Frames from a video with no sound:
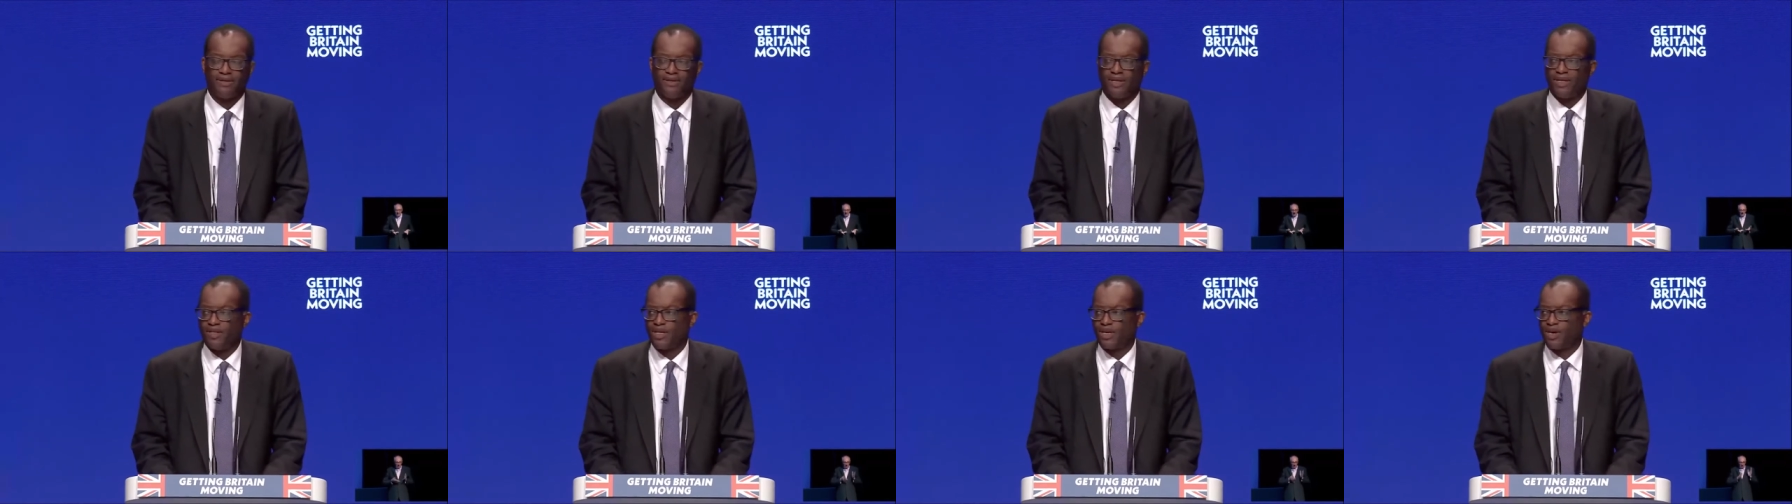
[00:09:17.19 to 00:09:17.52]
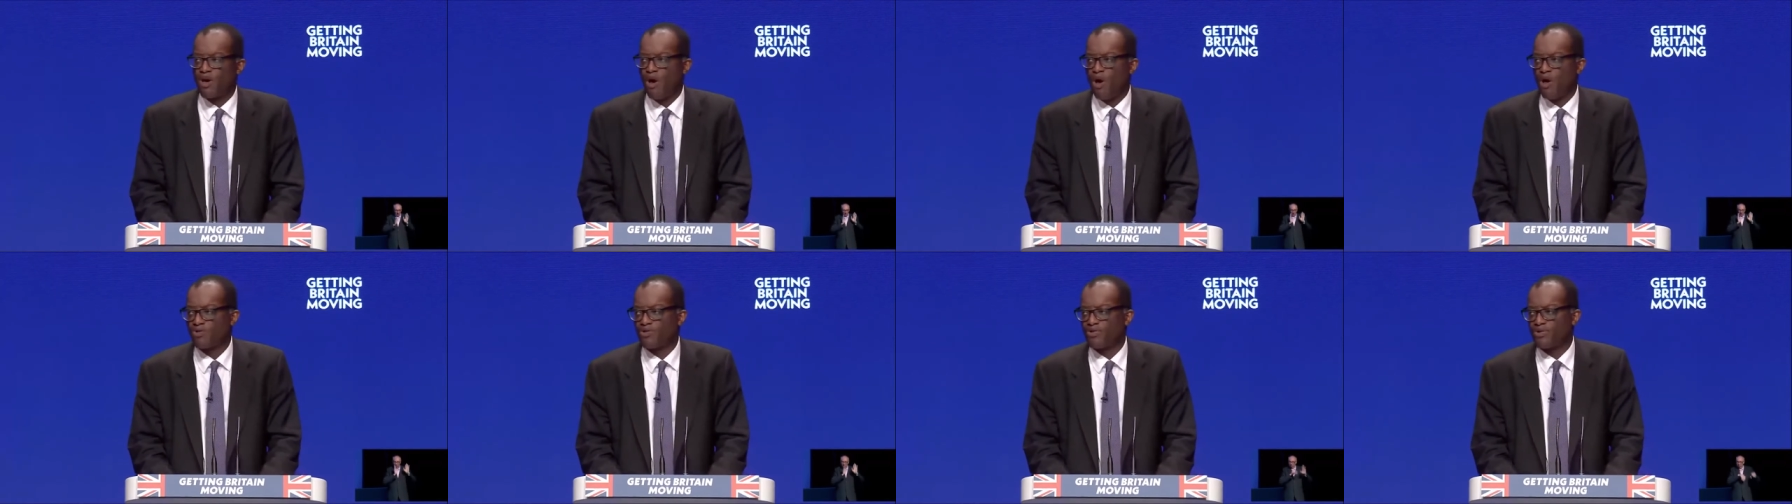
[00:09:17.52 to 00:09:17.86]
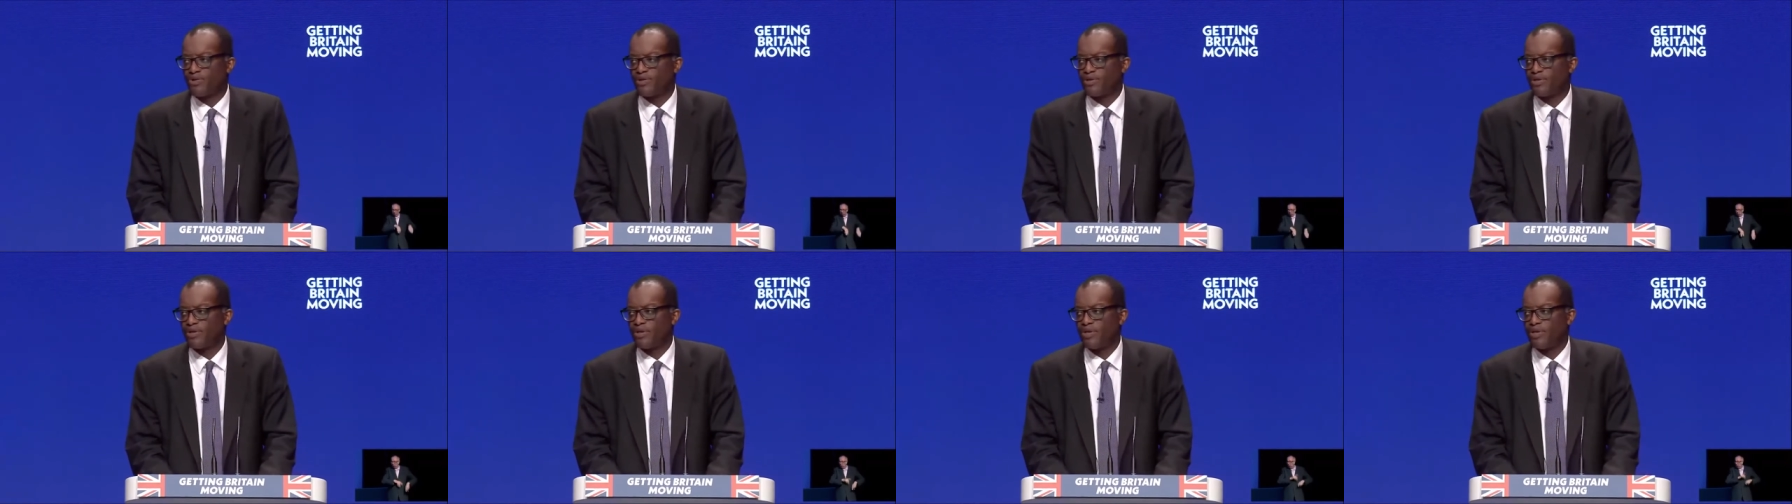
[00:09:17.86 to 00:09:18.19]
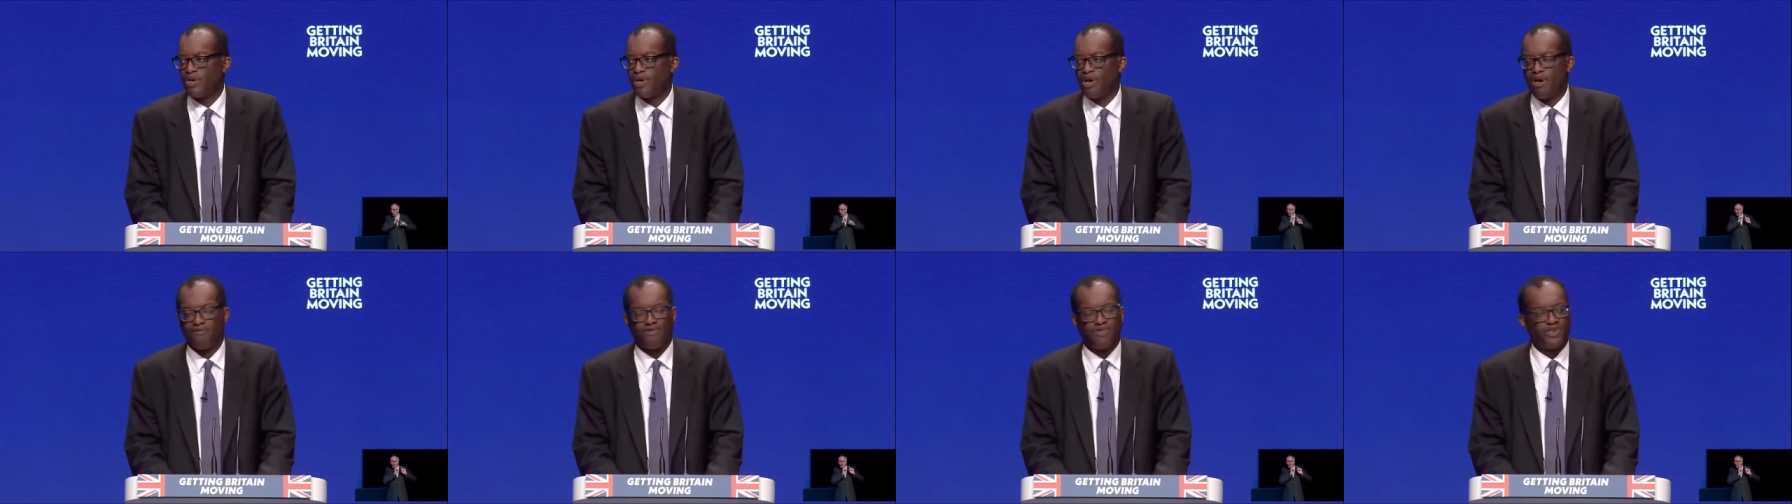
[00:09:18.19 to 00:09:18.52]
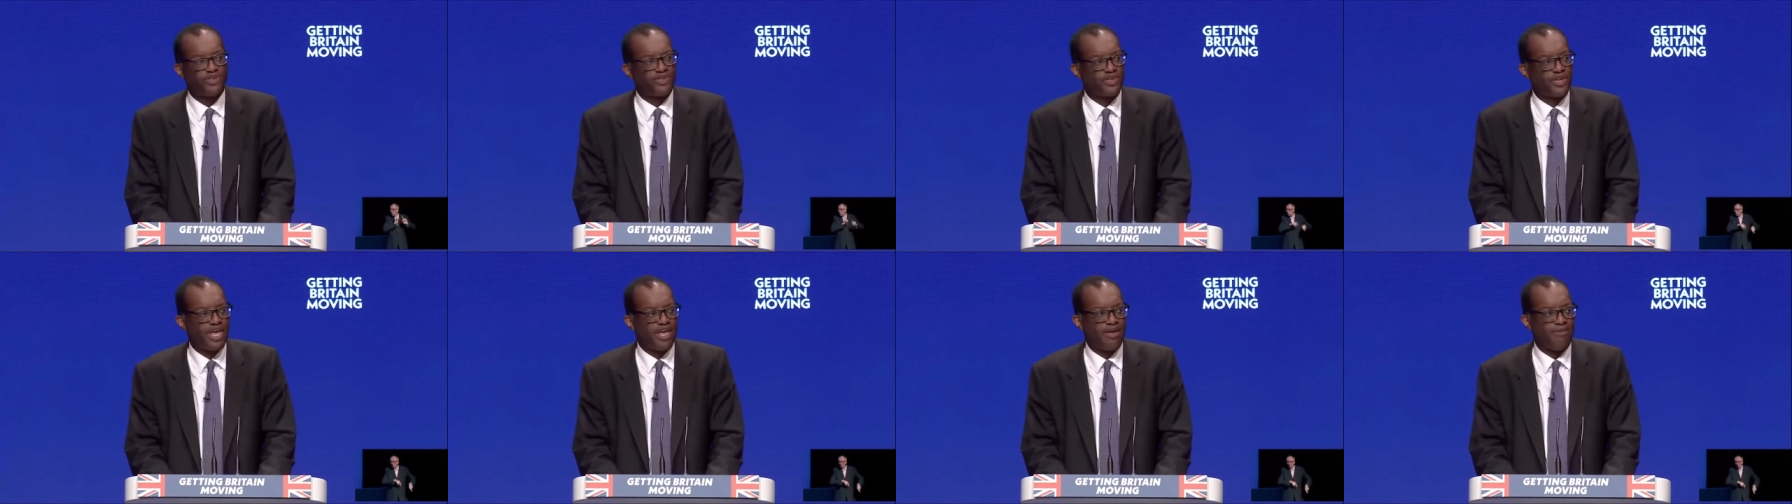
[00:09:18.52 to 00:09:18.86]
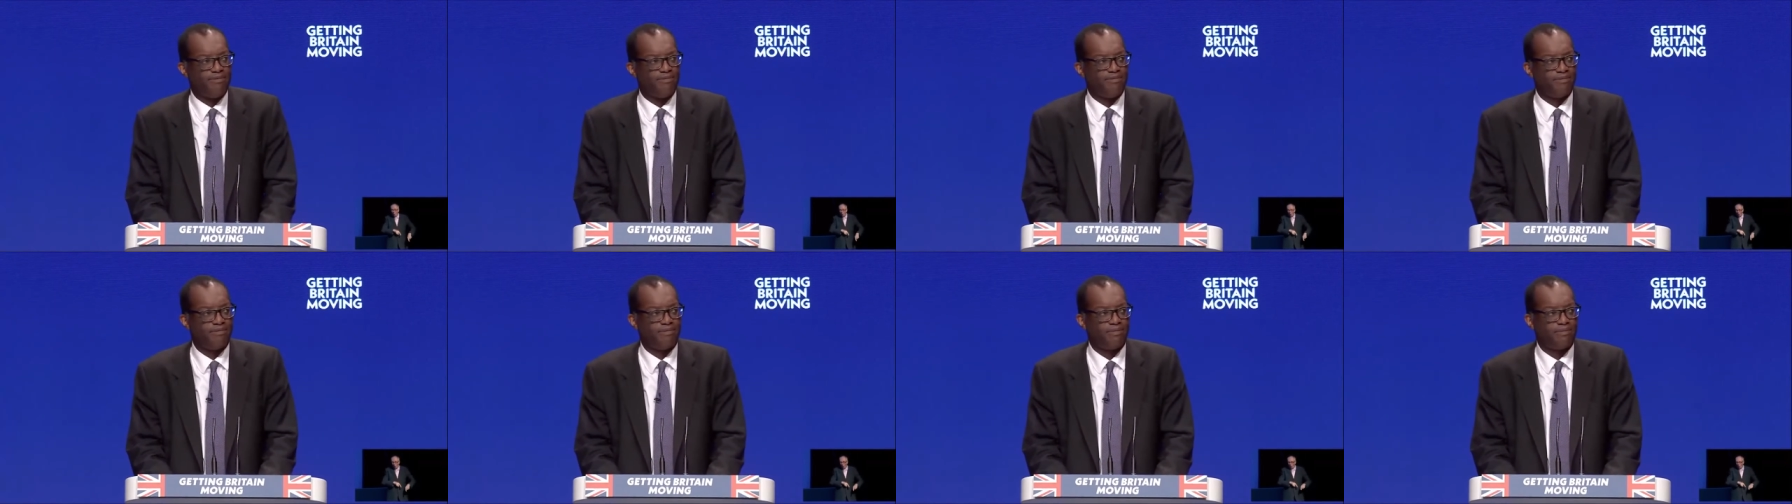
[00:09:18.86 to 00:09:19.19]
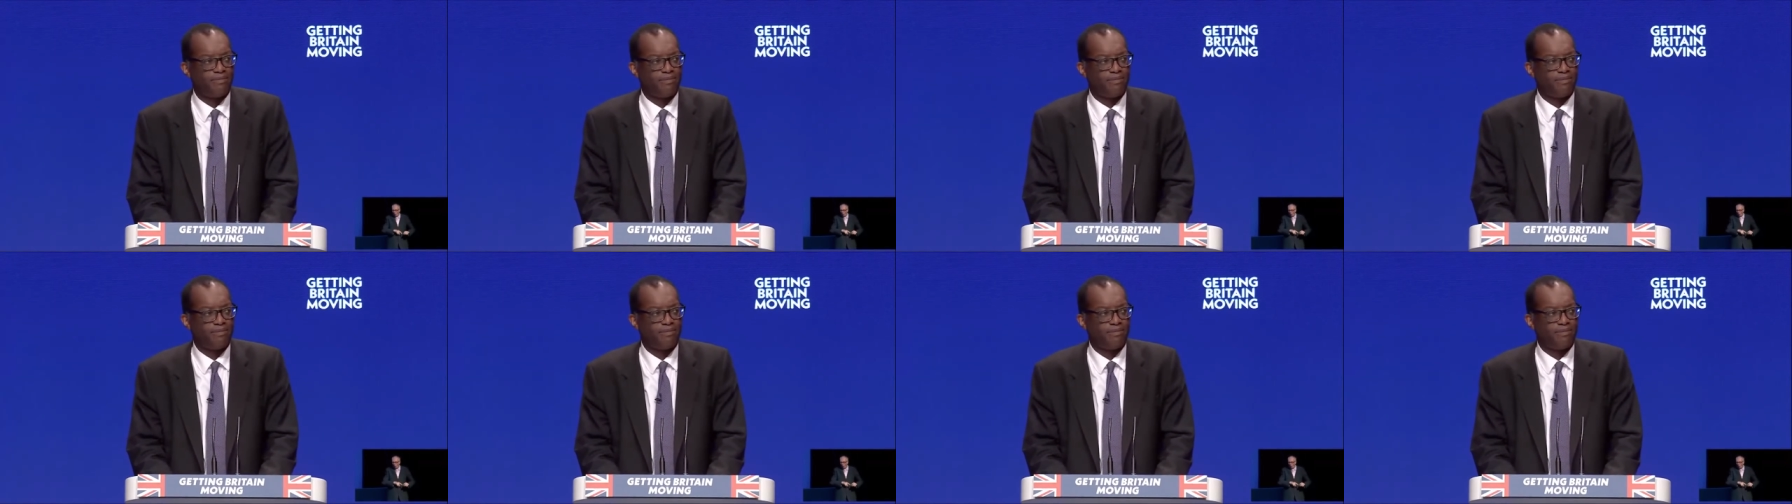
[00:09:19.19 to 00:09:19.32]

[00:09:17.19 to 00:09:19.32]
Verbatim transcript: than the cost of the scheme.